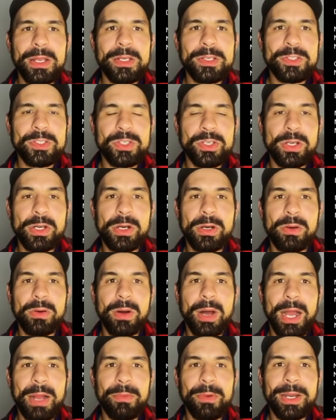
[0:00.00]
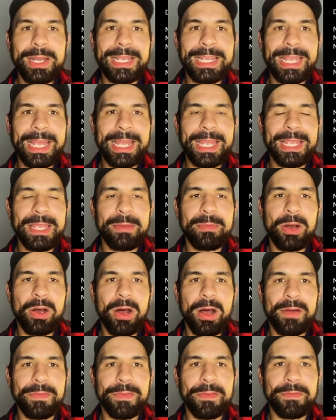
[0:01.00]
So I want to get him
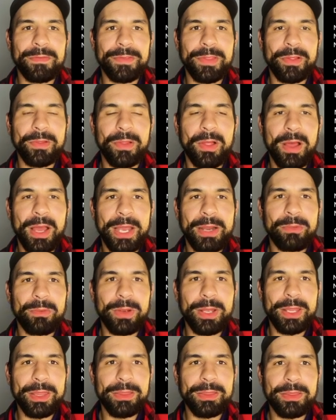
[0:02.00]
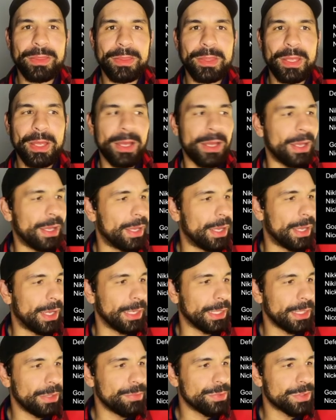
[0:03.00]
off of the line with.
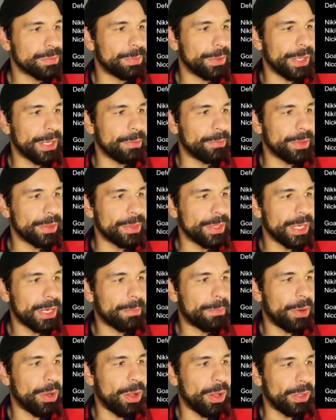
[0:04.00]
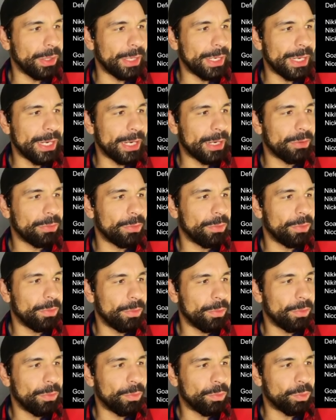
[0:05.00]
Uh, he was playing with Nick Paul and Nick
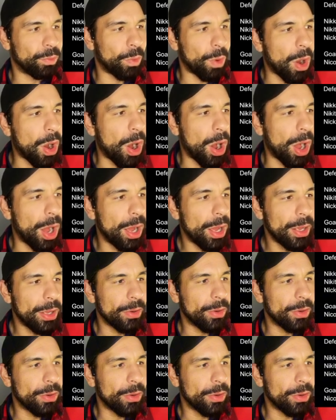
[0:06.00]
Raw.